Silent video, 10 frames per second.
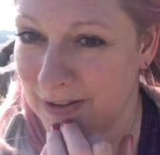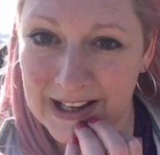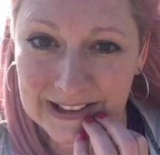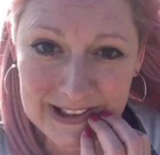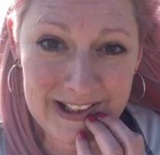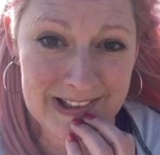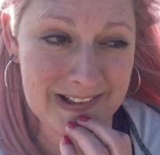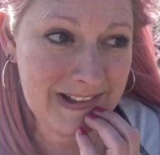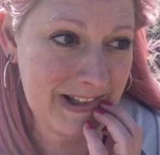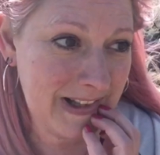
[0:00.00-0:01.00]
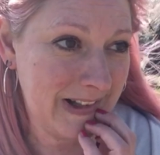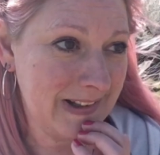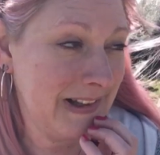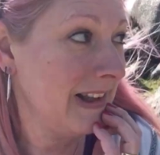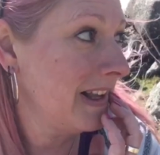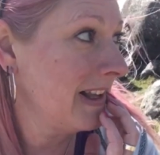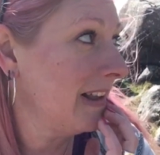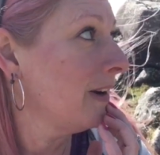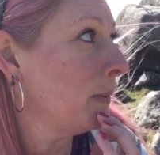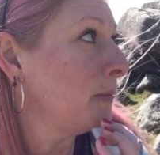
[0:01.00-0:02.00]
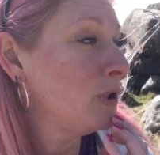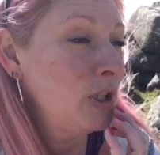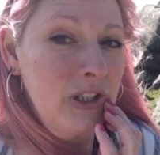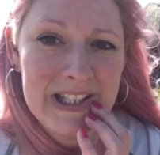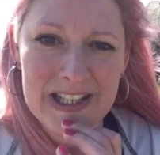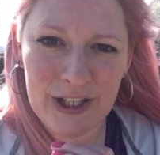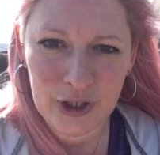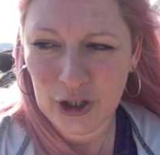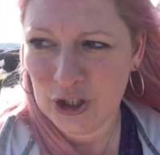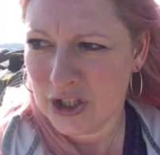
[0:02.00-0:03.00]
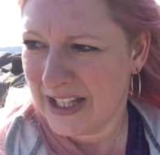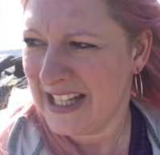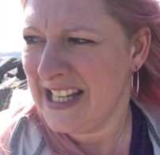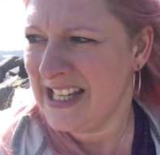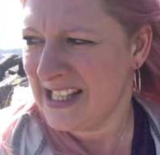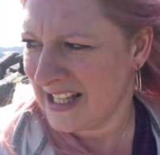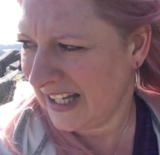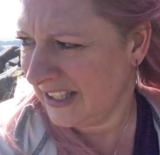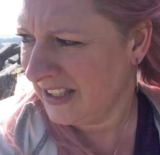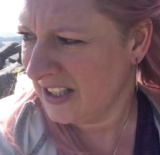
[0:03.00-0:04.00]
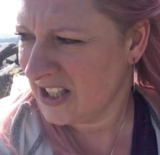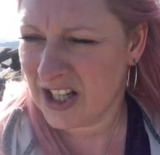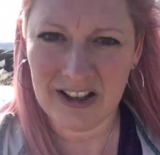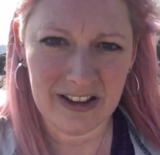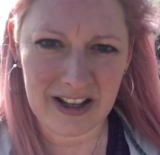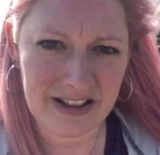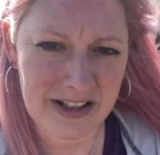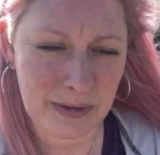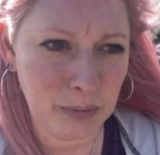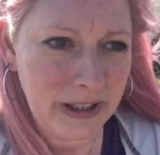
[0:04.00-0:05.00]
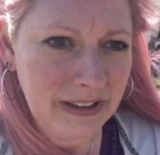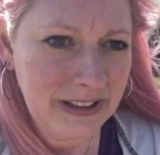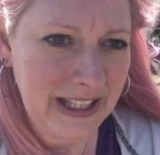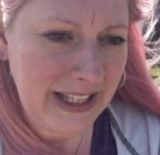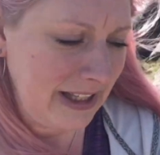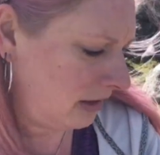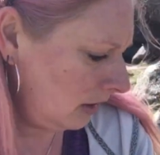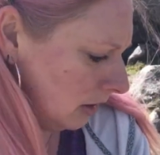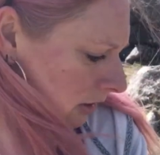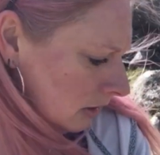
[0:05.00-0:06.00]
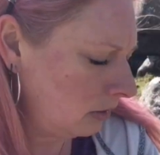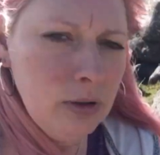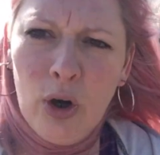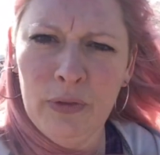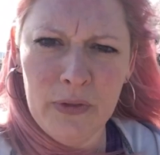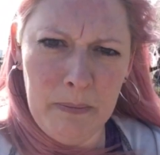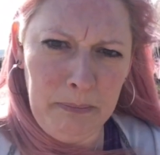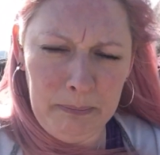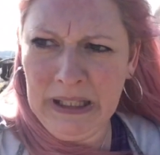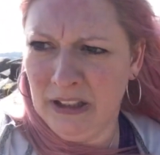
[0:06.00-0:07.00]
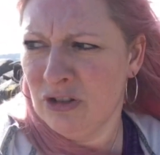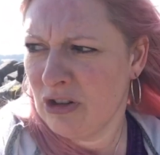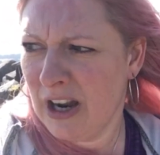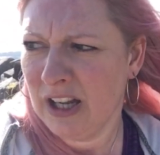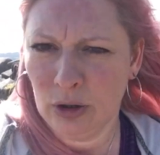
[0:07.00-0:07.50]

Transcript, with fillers: if you had the opportunity you could easily tuck that somewhere here off the beaten track,